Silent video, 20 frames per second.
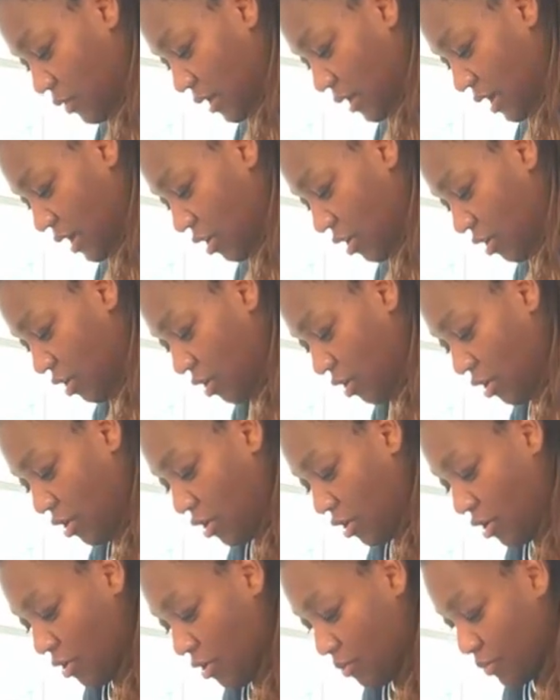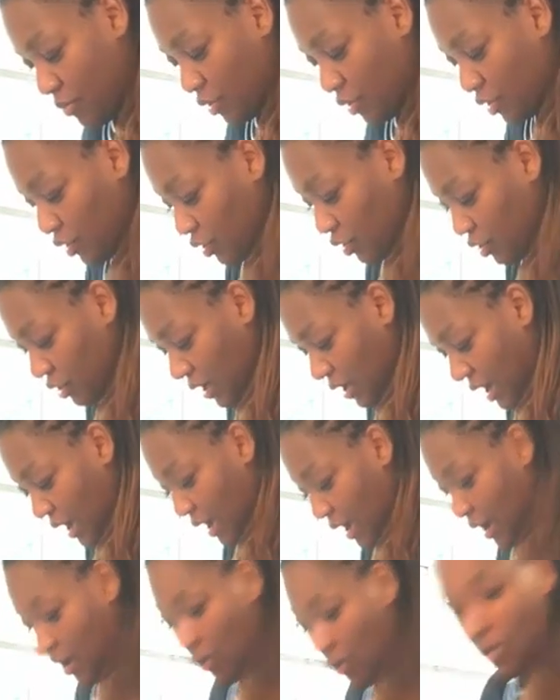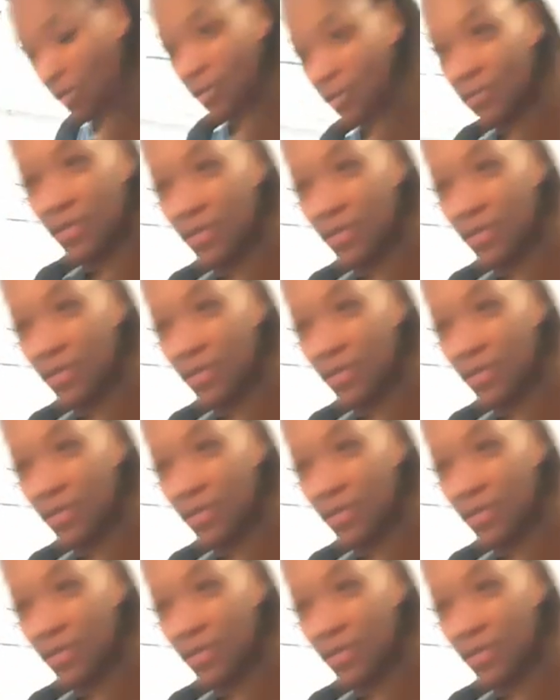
quite hot. But look how